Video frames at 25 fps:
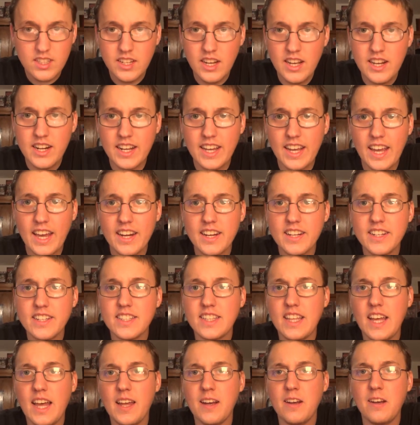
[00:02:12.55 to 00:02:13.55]
And again,
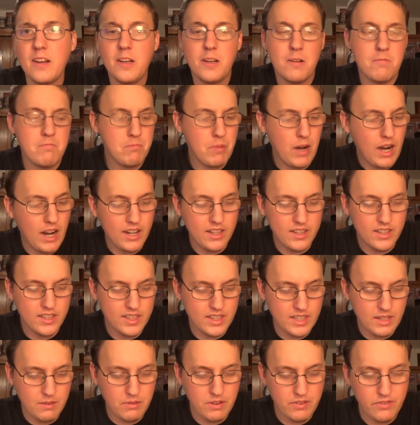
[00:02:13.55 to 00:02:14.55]
it's that
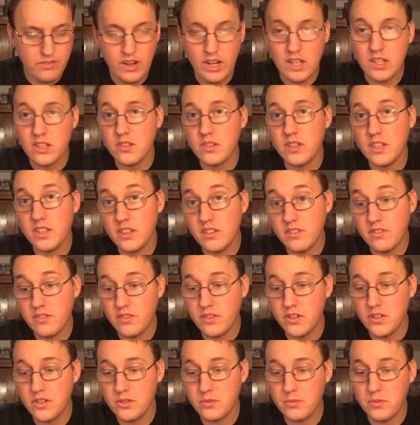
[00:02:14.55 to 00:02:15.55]
pilot that we followed in the
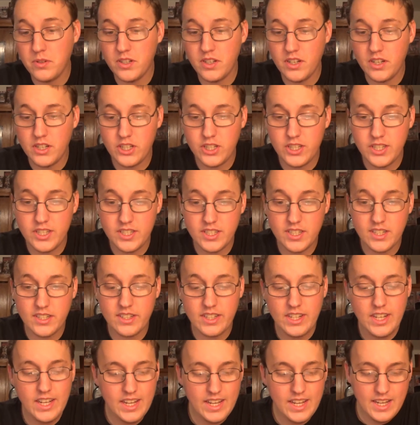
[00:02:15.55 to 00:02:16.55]
first one, and she's
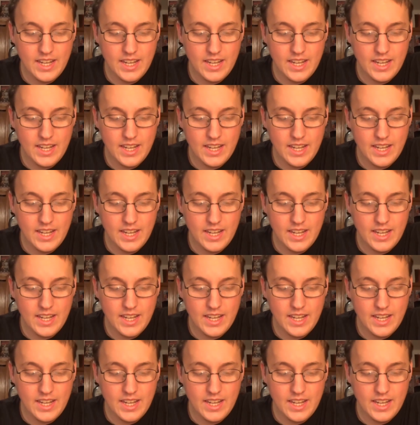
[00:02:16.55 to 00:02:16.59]
just